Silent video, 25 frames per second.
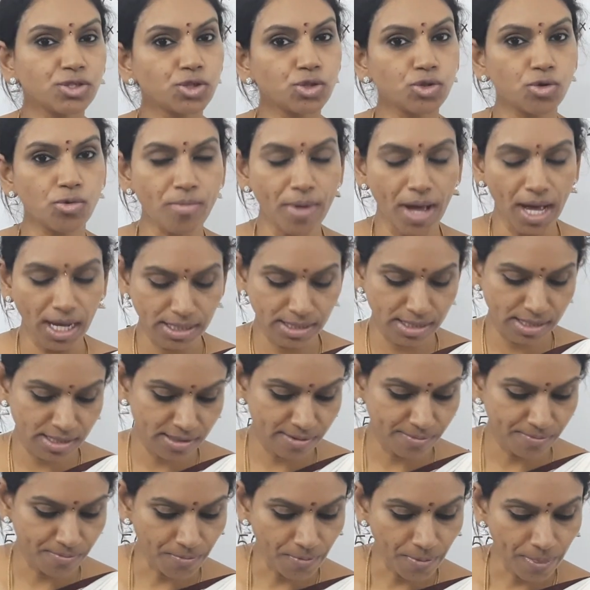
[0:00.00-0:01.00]
2 marks.
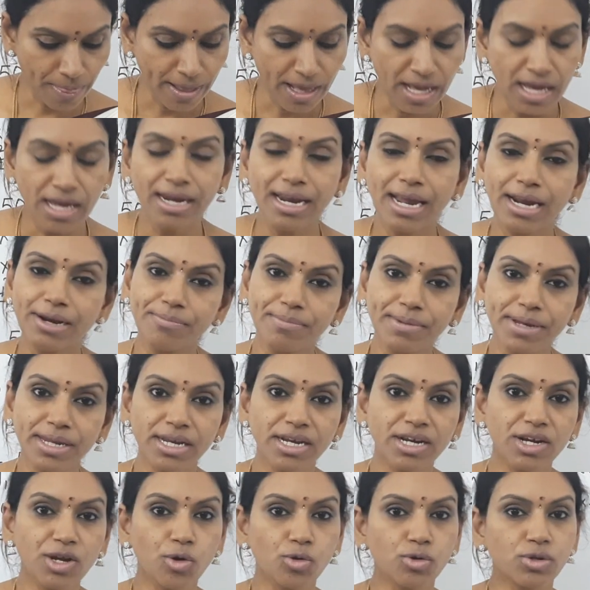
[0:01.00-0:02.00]
Let me
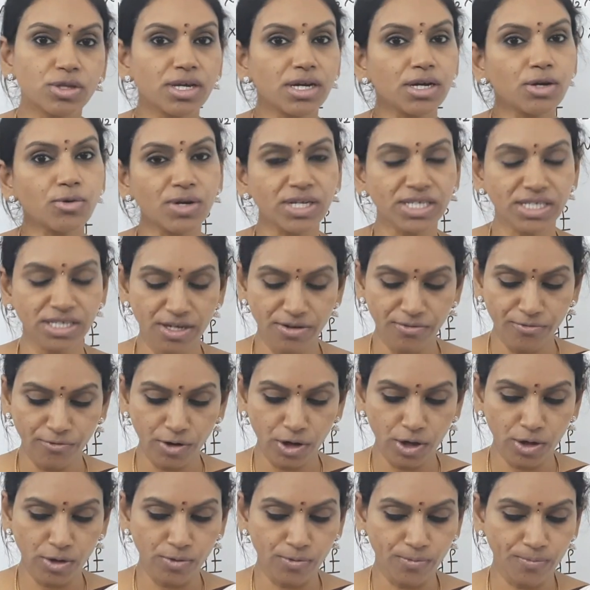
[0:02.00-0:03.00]
read out the question for you.